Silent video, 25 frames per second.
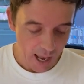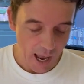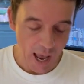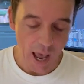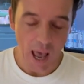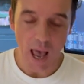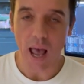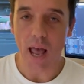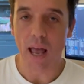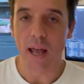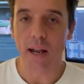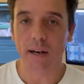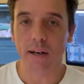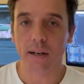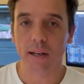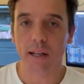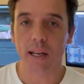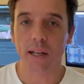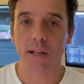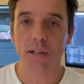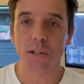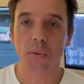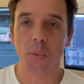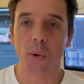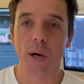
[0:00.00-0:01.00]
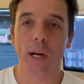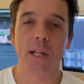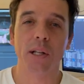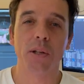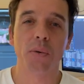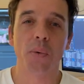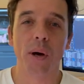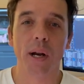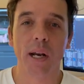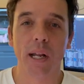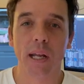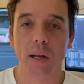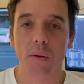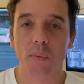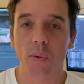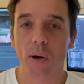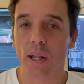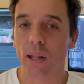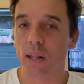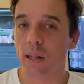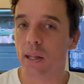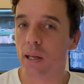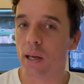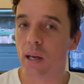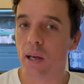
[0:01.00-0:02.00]
And in 2020,
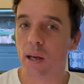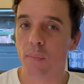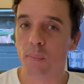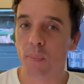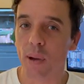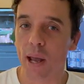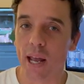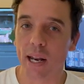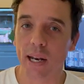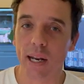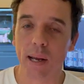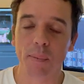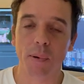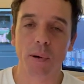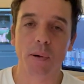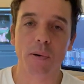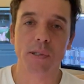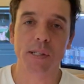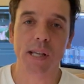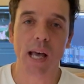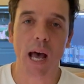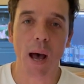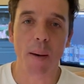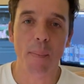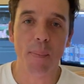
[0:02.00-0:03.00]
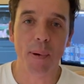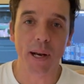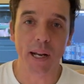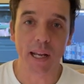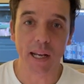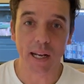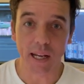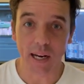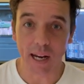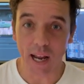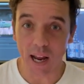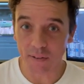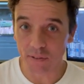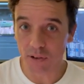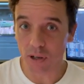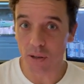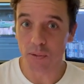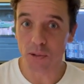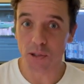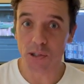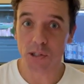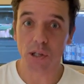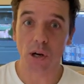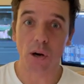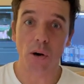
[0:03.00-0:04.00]
when the pandemic was happening and everyone
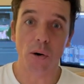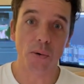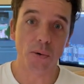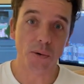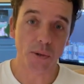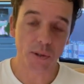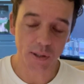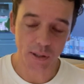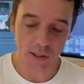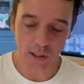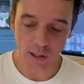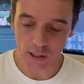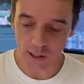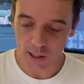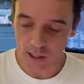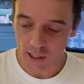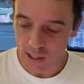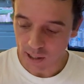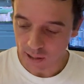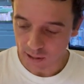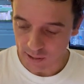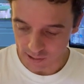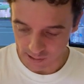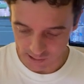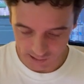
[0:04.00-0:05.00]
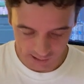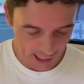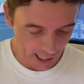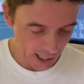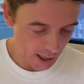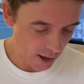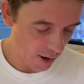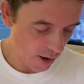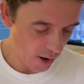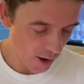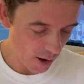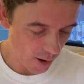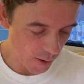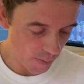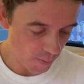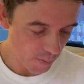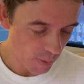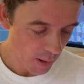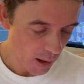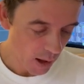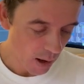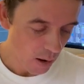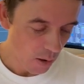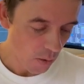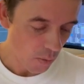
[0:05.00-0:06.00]
was told to stay home,
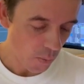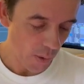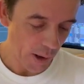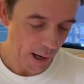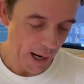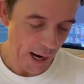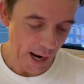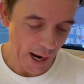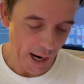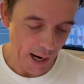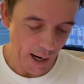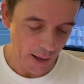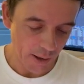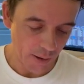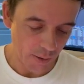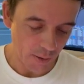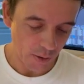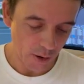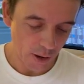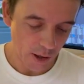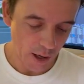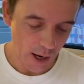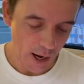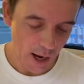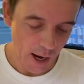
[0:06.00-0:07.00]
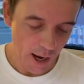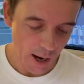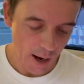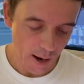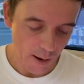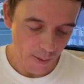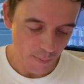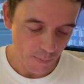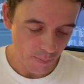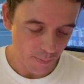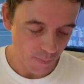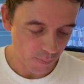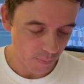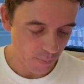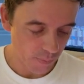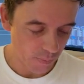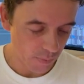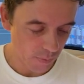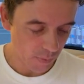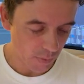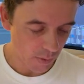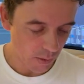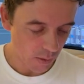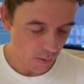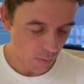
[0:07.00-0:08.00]
we had
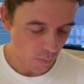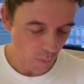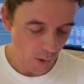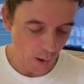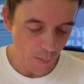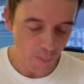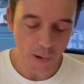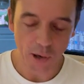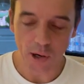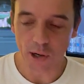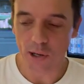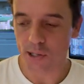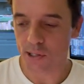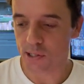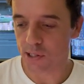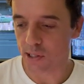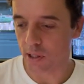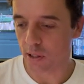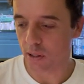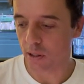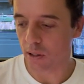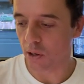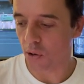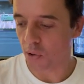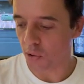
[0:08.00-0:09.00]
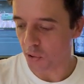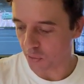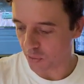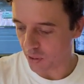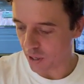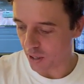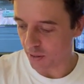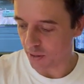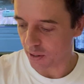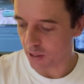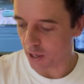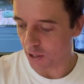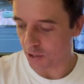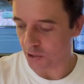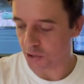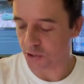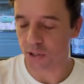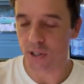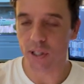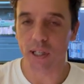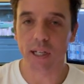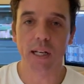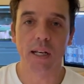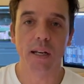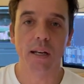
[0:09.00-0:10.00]
one person going around the
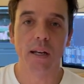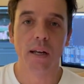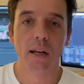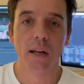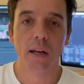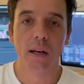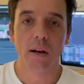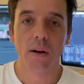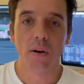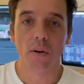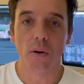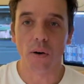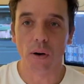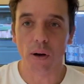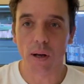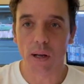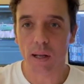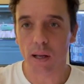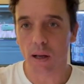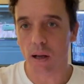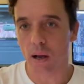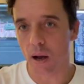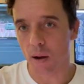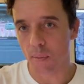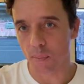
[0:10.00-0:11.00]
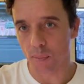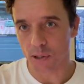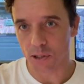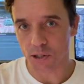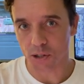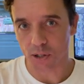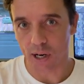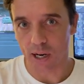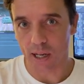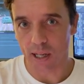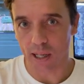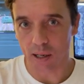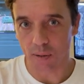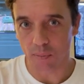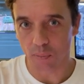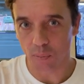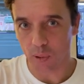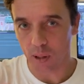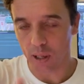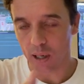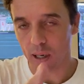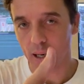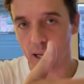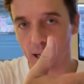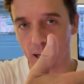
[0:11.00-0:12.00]
country, or I'm Australian,
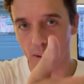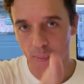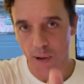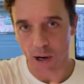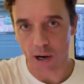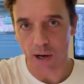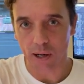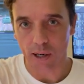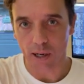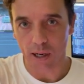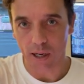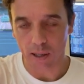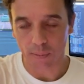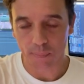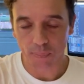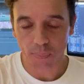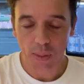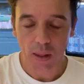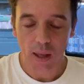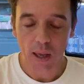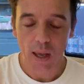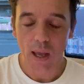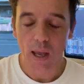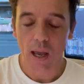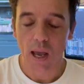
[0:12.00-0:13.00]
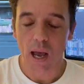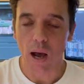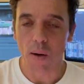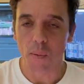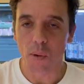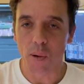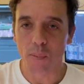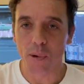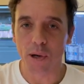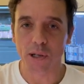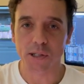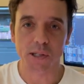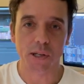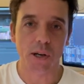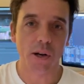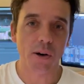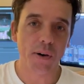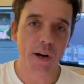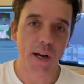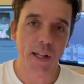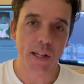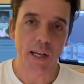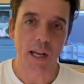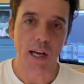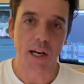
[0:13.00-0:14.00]
but in America, one person go
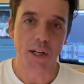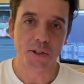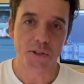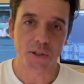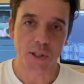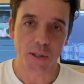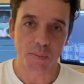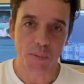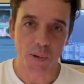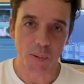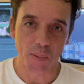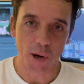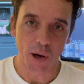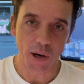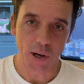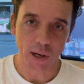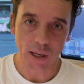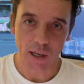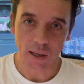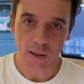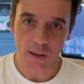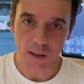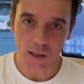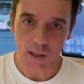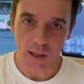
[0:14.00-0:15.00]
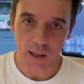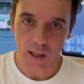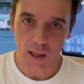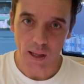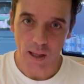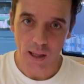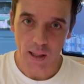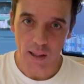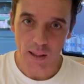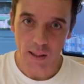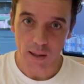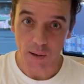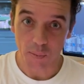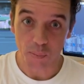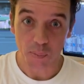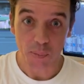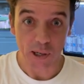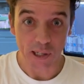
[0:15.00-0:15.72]
around the country promoting the